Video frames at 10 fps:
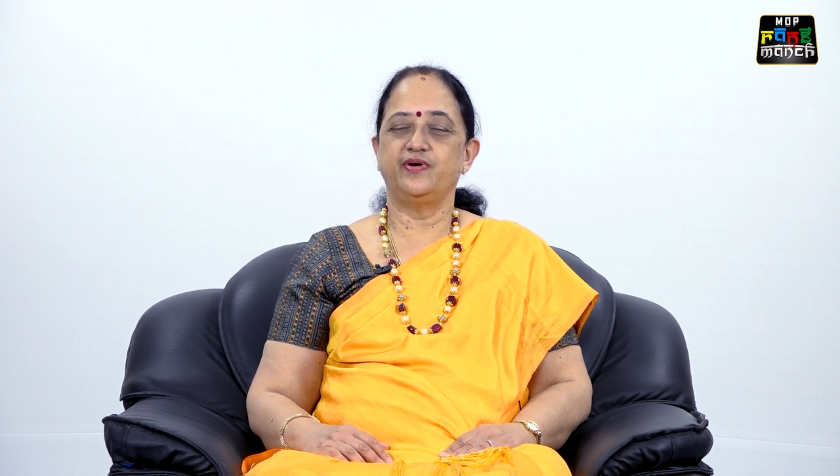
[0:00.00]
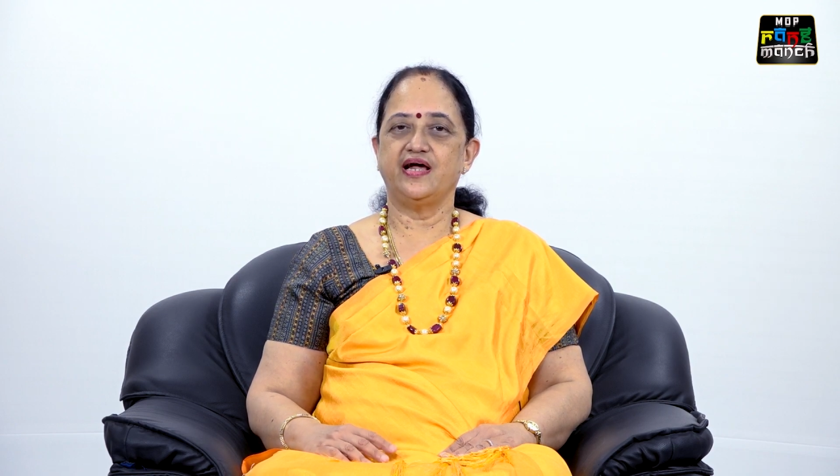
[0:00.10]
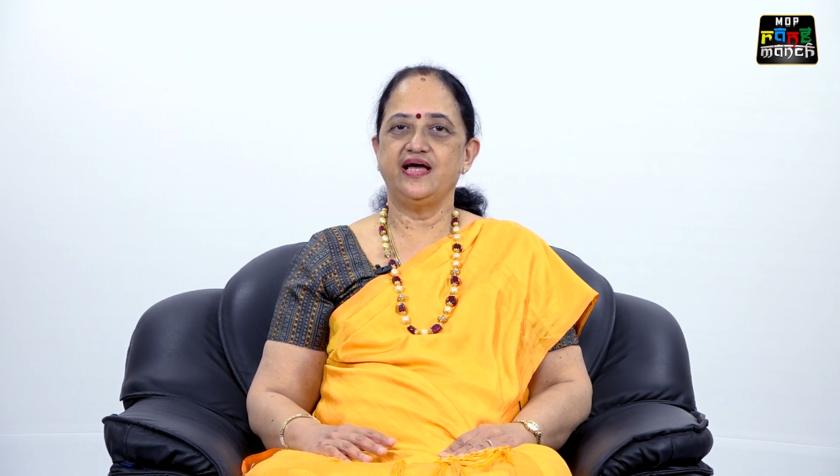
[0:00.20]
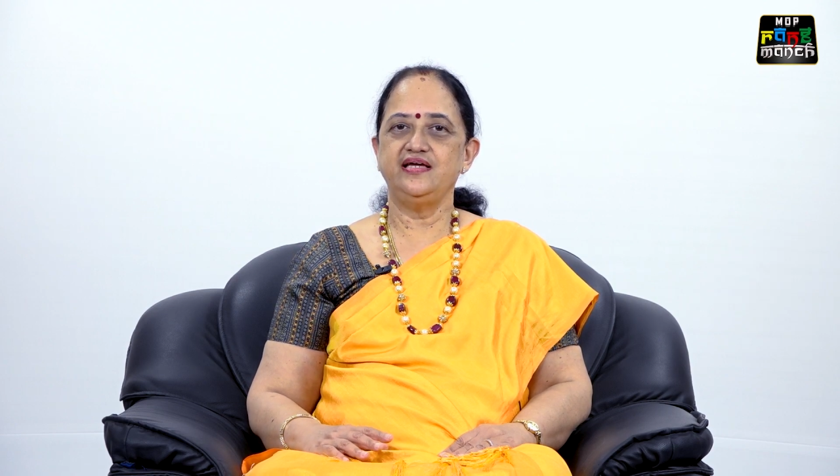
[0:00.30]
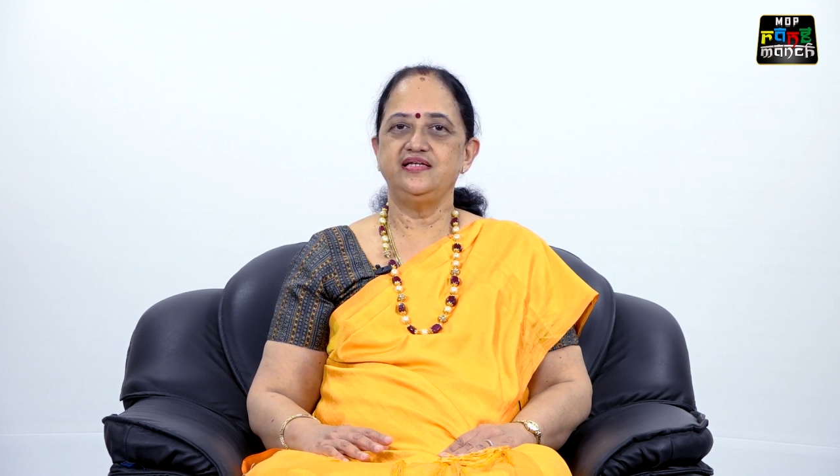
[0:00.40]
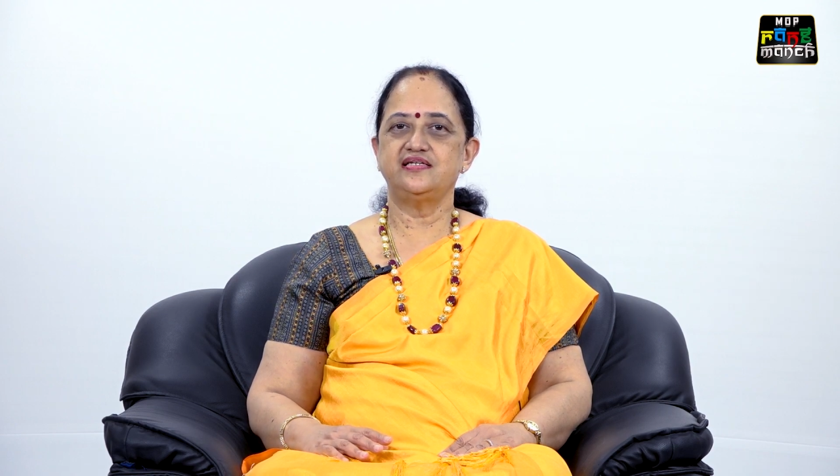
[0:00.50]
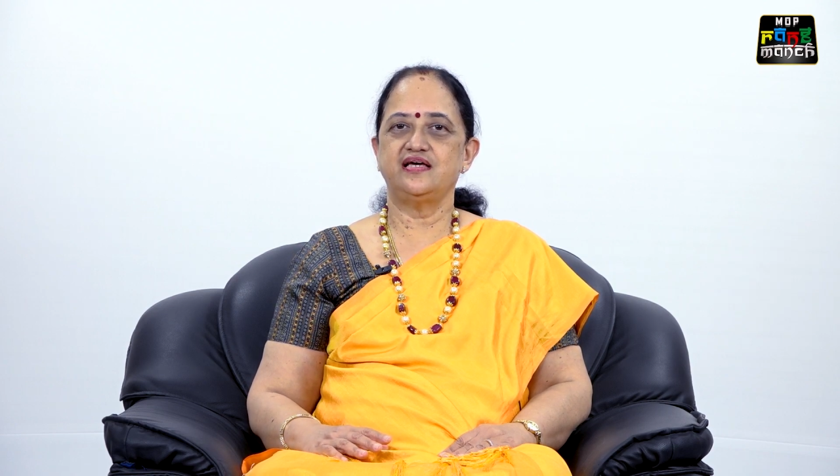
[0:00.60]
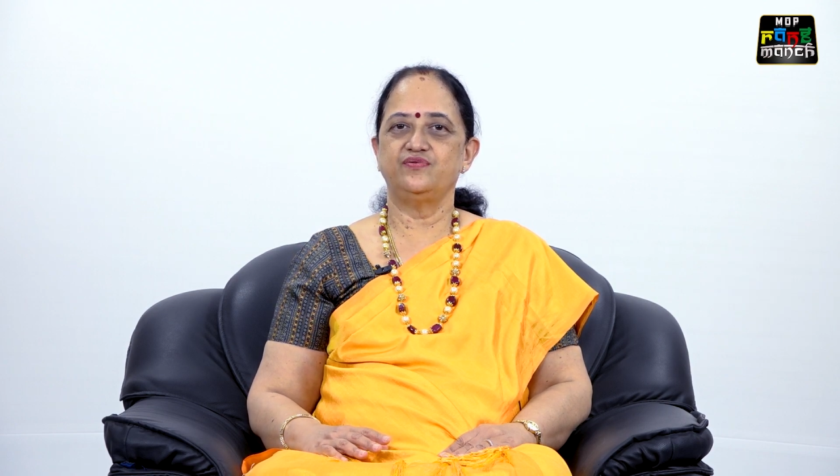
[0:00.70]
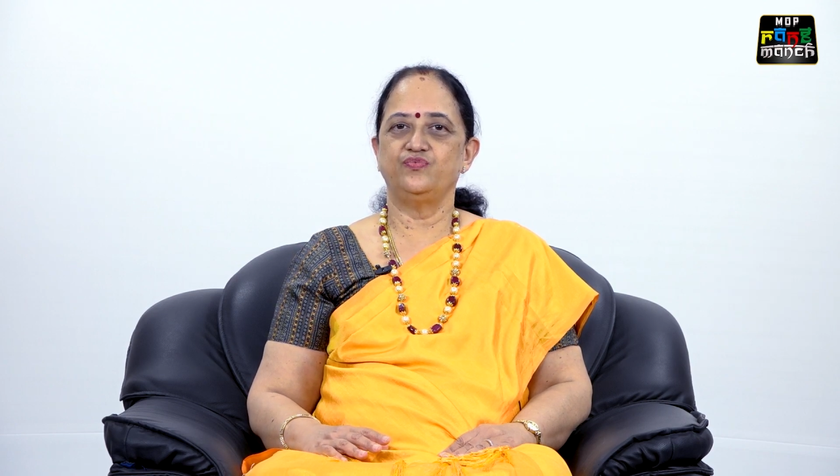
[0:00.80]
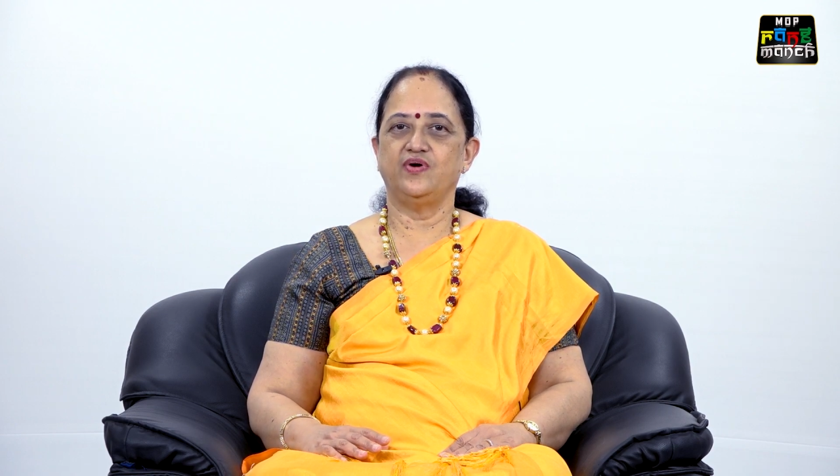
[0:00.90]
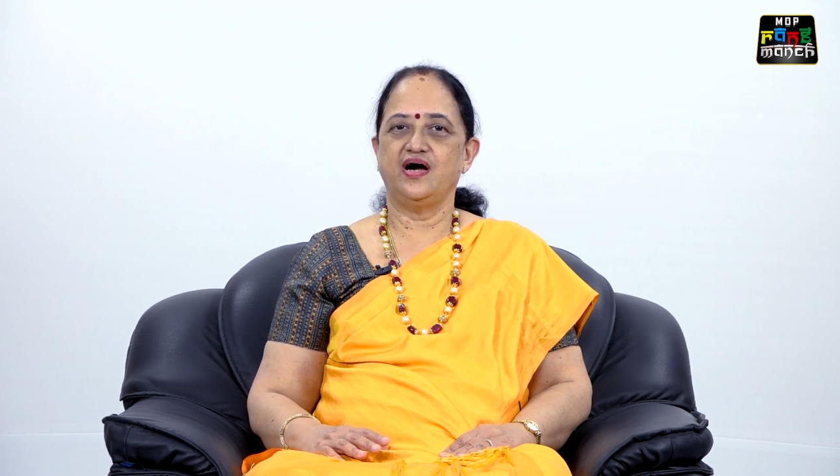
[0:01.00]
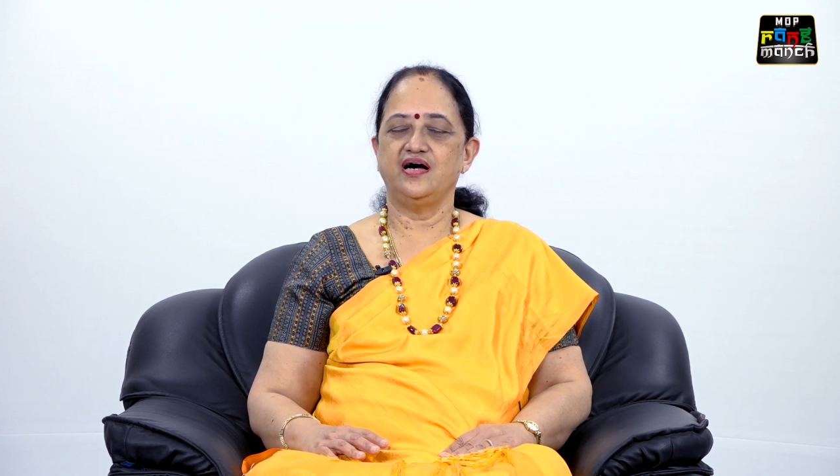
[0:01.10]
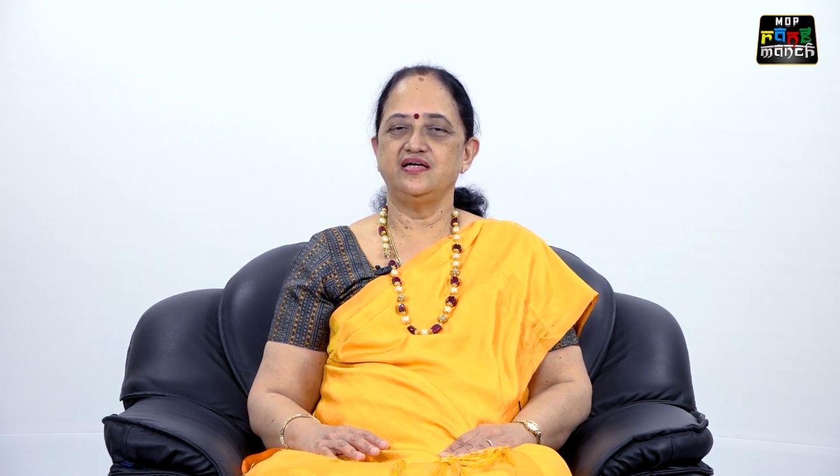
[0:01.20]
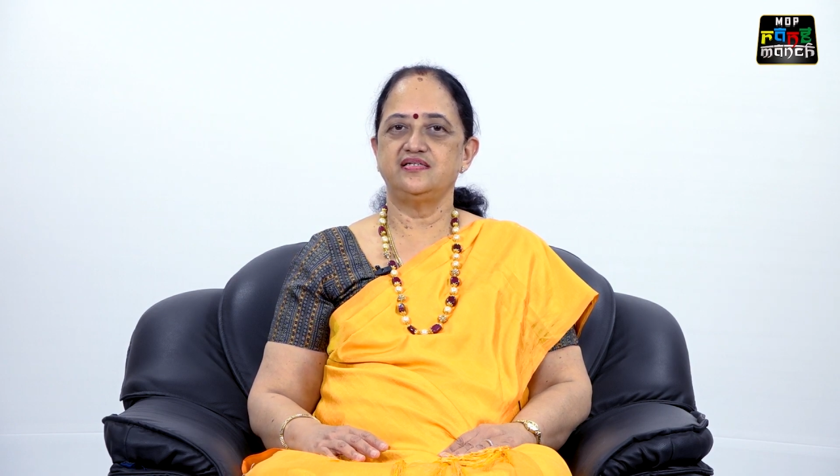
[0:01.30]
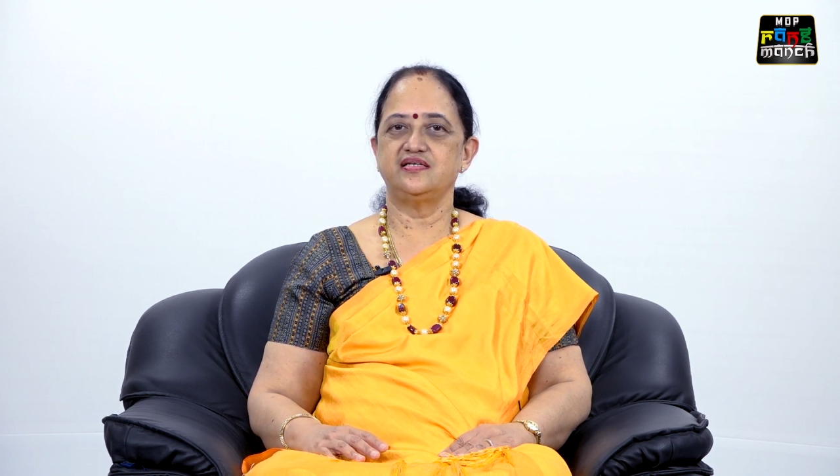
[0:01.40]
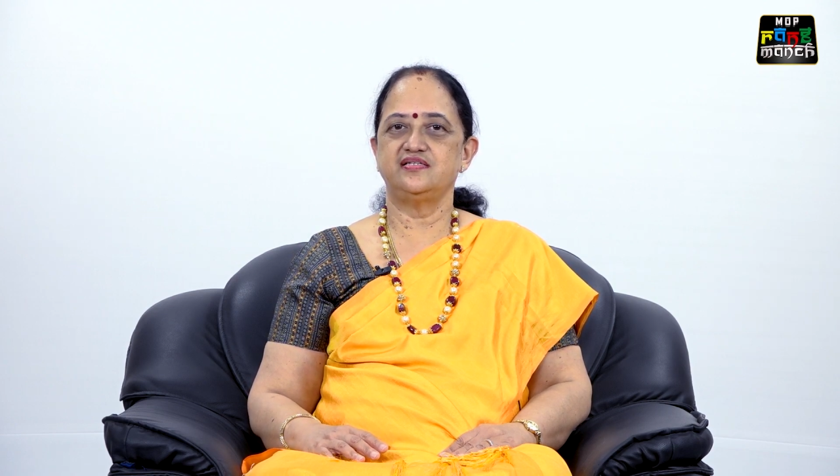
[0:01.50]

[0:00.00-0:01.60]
bright and vast